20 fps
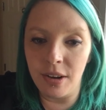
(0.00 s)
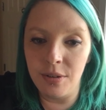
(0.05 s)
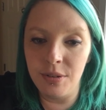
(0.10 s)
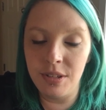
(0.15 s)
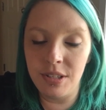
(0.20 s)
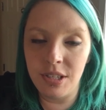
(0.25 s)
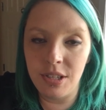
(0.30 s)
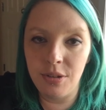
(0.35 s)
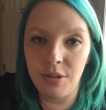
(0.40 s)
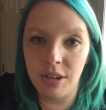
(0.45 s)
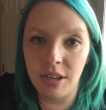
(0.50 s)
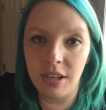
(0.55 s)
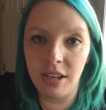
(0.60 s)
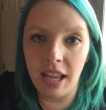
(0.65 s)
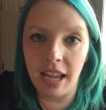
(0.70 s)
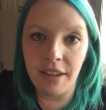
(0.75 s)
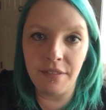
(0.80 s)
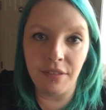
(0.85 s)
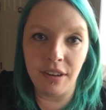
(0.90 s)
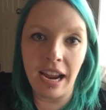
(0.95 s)
so you can,
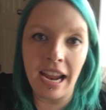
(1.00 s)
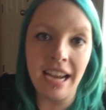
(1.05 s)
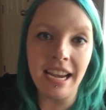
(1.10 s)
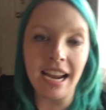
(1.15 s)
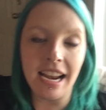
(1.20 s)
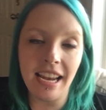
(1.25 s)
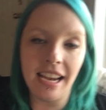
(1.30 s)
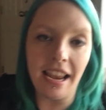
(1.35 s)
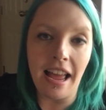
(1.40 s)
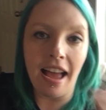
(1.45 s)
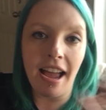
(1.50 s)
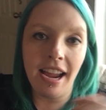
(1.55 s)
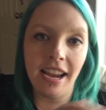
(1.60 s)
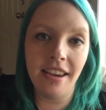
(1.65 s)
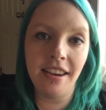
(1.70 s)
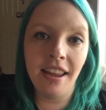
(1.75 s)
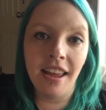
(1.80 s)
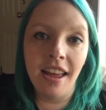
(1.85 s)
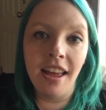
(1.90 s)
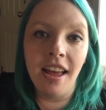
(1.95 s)
like, for
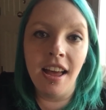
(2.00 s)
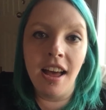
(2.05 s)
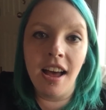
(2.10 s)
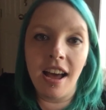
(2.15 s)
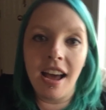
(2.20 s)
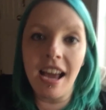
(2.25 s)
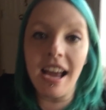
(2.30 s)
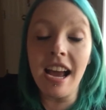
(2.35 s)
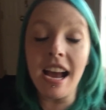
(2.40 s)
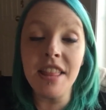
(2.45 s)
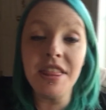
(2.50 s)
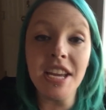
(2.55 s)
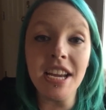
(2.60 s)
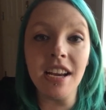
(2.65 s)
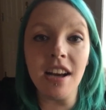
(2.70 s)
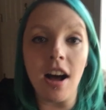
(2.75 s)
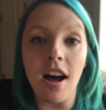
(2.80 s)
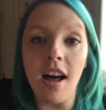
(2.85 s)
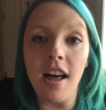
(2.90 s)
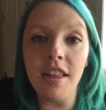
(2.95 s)
$8.99. I think
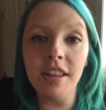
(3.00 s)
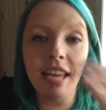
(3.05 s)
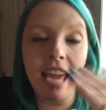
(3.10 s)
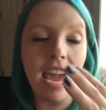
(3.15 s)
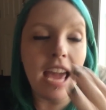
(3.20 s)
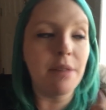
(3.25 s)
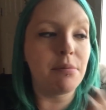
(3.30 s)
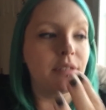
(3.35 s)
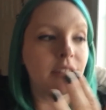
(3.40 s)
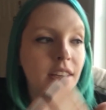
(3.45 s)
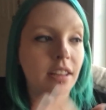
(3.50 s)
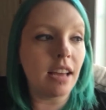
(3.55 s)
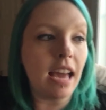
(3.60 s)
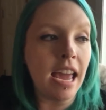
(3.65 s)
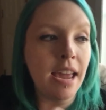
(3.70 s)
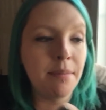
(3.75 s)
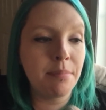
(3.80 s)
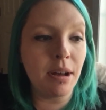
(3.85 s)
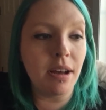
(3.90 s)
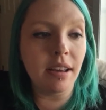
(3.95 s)
all cable
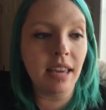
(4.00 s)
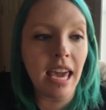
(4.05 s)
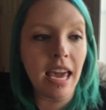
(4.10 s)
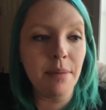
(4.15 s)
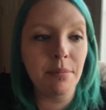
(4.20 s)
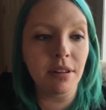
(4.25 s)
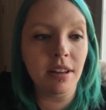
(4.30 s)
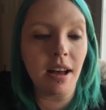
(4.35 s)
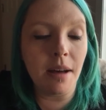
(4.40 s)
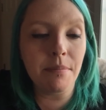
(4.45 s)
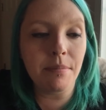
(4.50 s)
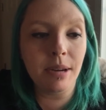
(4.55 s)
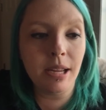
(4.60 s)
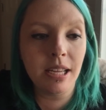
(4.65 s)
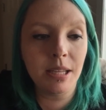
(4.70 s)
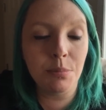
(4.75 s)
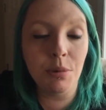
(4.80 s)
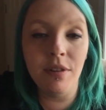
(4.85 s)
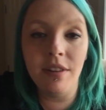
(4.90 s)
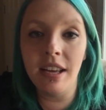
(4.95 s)
companies,
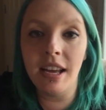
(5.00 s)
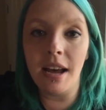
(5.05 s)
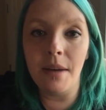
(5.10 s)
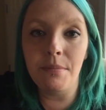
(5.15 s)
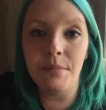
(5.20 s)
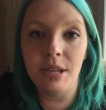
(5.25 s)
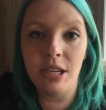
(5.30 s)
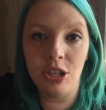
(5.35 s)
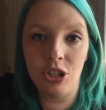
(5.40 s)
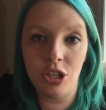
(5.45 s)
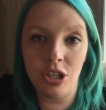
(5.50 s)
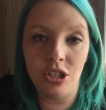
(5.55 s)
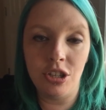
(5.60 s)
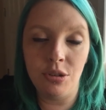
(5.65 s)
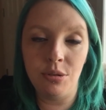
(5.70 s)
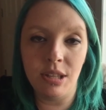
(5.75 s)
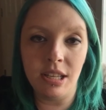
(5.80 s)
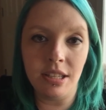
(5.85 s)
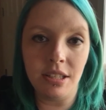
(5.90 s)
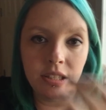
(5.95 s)
movie companies should
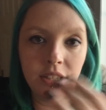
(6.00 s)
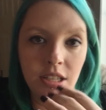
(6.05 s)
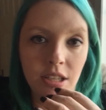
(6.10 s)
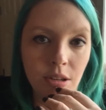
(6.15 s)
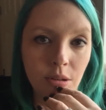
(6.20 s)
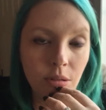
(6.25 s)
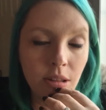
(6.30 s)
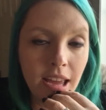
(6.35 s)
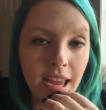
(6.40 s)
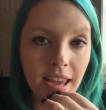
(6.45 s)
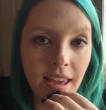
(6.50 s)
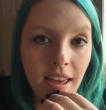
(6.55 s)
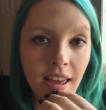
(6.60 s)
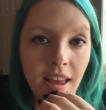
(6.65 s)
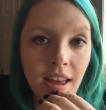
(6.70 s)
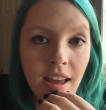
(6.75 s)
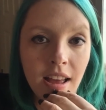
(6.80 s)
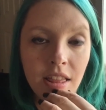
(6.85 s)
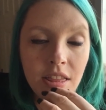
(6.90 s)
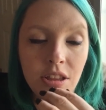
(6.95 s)
do this too. Like,
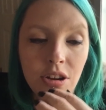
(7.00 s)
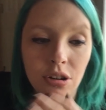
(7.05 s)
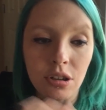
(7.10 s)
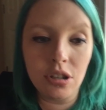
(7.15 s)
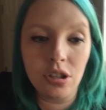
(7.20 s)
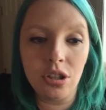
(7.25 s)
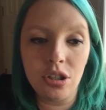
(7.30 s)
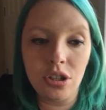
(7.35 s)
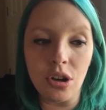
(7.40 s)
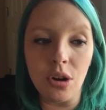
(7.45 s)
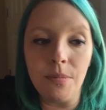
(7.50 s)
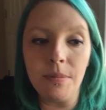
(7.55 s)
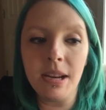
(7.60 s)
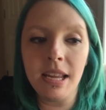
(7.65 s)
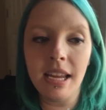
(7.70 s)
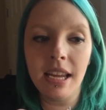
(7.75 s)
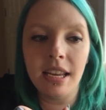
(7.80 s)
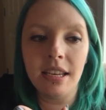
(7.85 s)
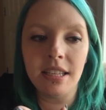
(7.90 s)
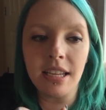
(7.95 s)
there are so
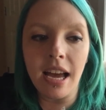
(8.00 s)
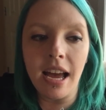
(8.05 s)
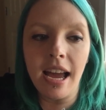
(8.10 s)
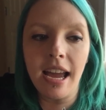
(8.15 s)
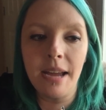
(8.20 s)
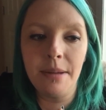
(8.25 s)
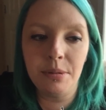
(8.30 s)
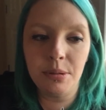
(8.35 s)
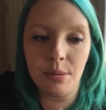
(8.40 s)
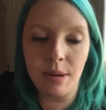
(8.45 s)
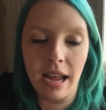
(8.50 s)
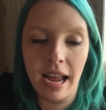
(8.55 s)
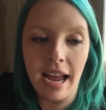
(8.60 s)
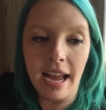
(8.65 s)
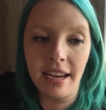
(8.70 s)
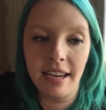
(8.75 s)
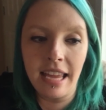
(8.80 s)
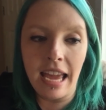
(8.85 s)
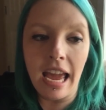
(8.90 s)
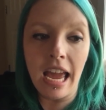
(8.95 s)
many times when I
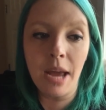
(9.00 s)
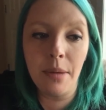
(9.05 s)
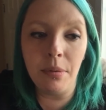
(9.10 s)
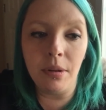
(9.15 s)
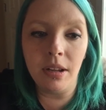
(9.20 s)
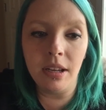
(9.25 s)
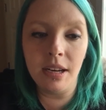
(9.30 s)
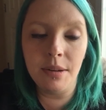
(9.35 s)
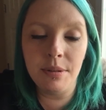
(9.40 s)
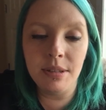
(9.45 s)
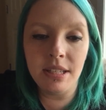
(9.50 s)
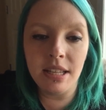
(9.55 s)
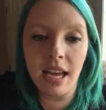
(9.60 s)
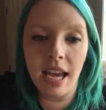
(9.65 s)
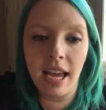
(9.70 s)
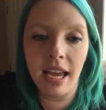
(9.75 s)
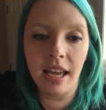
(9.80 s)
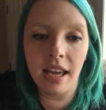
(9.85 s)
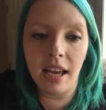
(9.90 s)
had cable and it was like,